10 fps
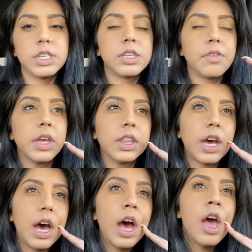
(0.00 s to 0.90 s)
and stuff like
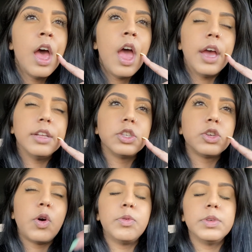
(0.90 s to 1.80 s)
that. And so
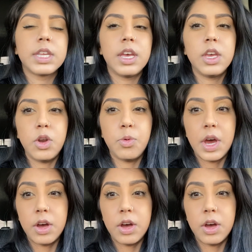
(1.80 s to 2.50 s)
I was like, you know what,